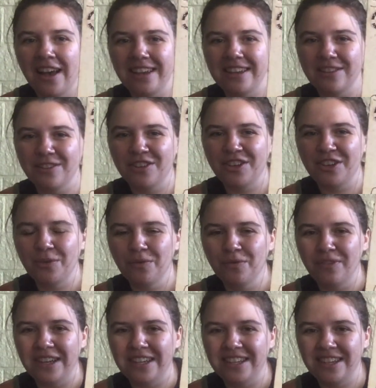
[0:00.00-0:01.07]
It's this cute
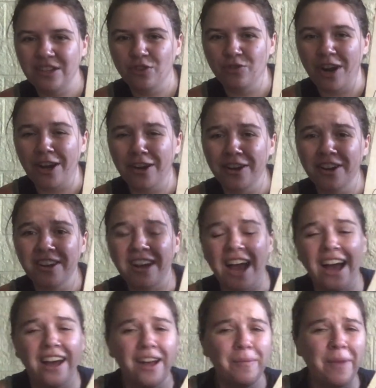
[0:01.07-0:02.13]
vintage record.
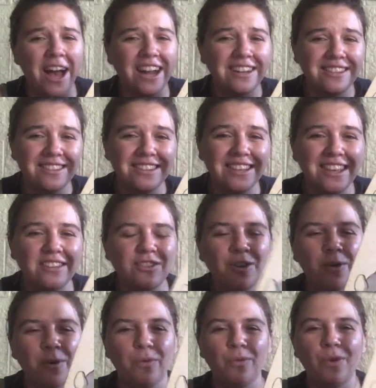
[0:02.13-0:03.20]
Honestly,
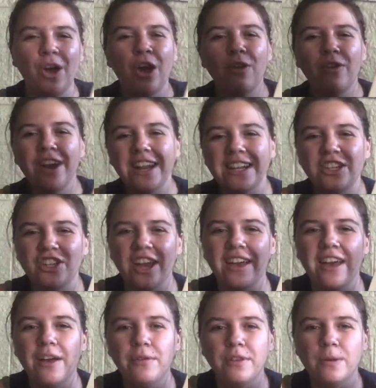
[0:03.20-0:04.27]
so right at
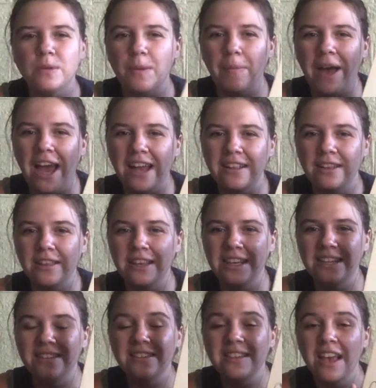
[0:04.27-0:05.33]
checkout, there was a pile of
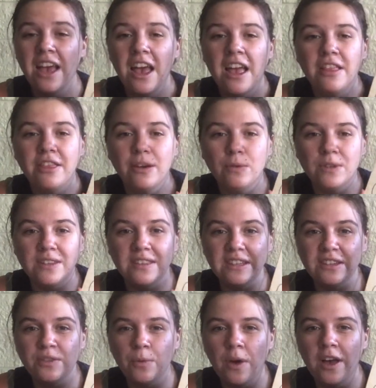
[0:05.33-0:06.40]
these. There was
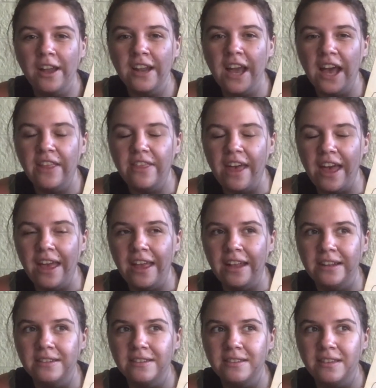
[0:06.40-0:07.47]
this one, and
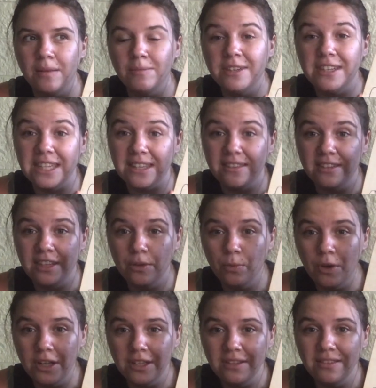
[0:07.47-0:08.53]
then some Disney
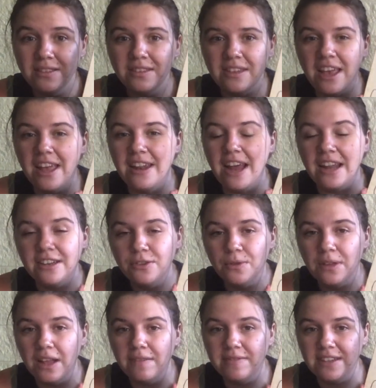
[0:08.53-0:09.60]
ones. And I do
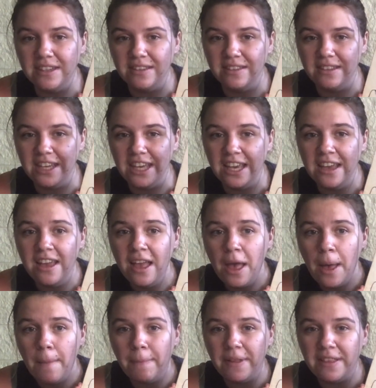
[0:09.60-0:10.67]
love Disney,
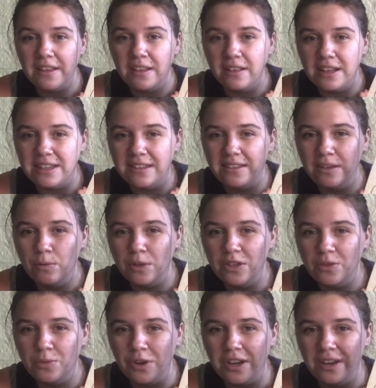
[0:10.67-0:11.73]
but the Disney ones
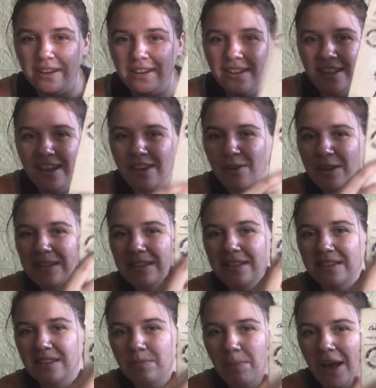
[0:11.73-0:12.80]
were in, like, you could see the
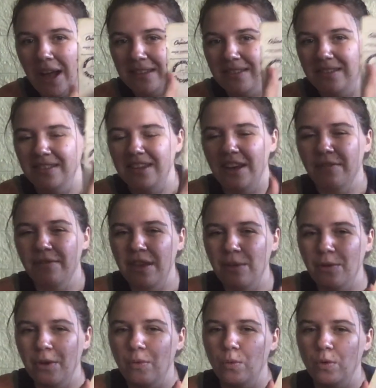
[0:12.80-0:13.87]
spots and stuff. They
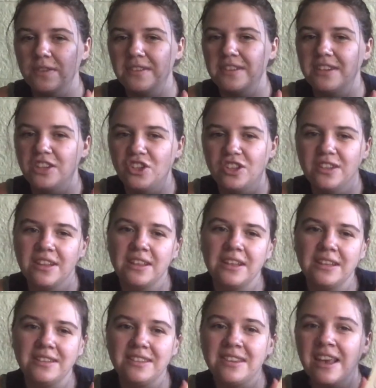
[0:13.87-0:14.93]
were in worse condition than
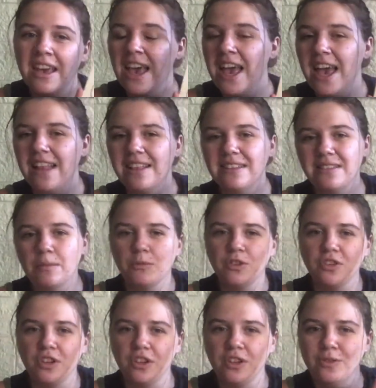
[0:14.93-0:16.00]
this. And this I'm
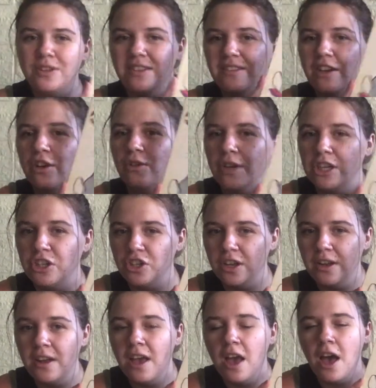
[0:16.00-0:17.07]
just going to use as
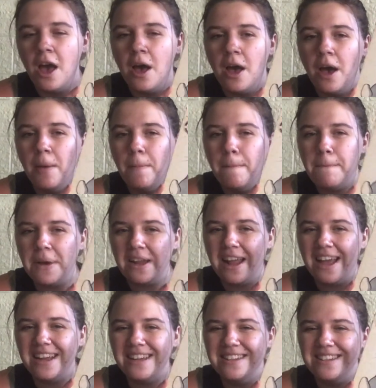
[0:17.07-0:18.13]
decoration. But I
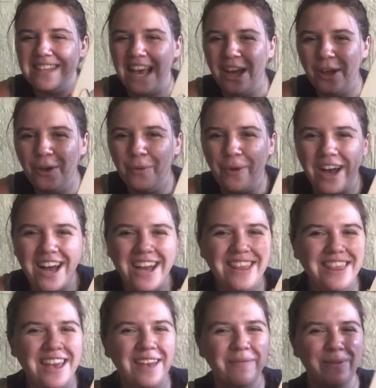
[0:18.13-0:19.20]
can tell why
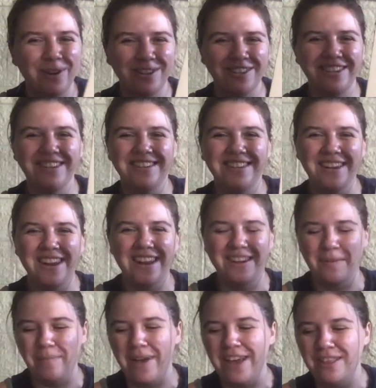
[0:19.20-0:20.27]
the person didn't end
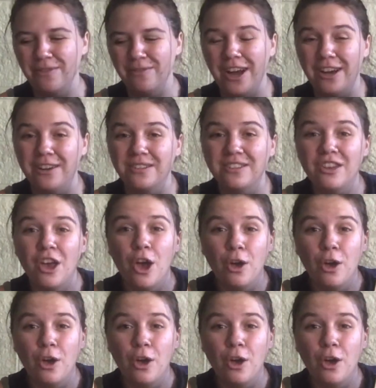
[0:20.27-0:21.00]
up buying the records.